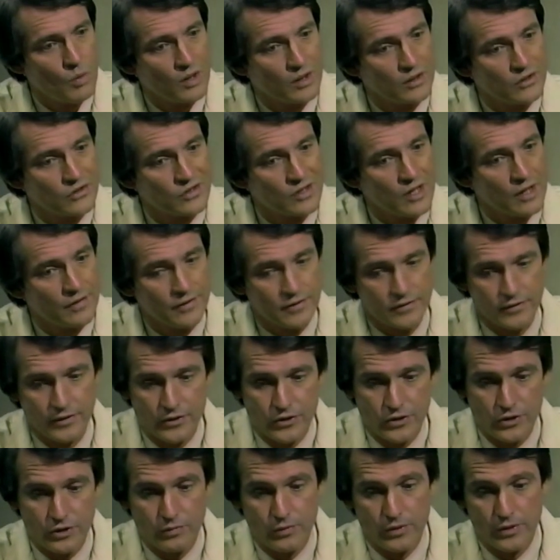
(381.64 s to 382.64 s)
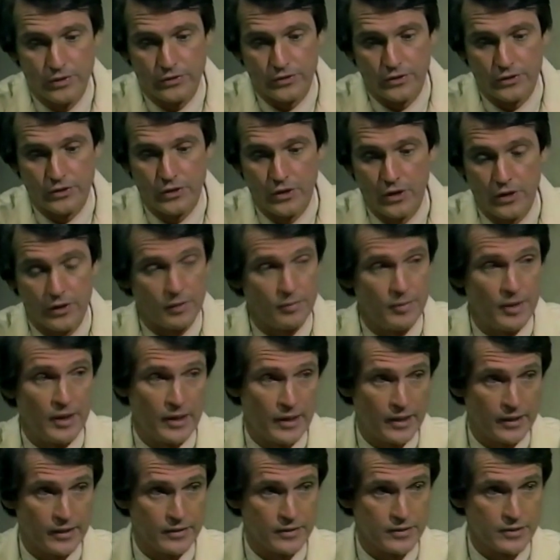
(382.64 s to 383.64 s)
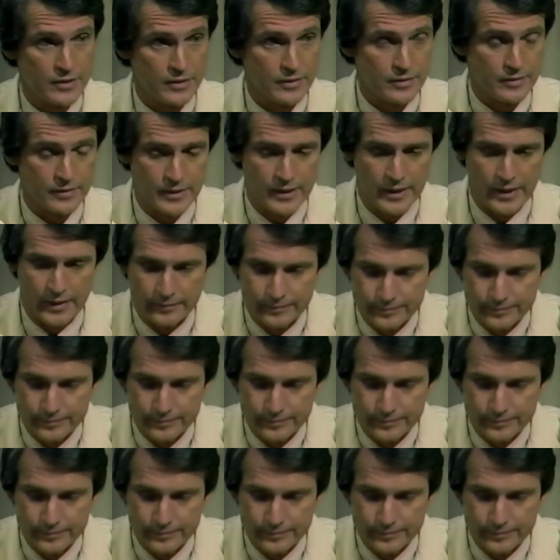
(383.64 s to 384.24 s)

Well, it's nothing that she wants to talk about, I can tell you that.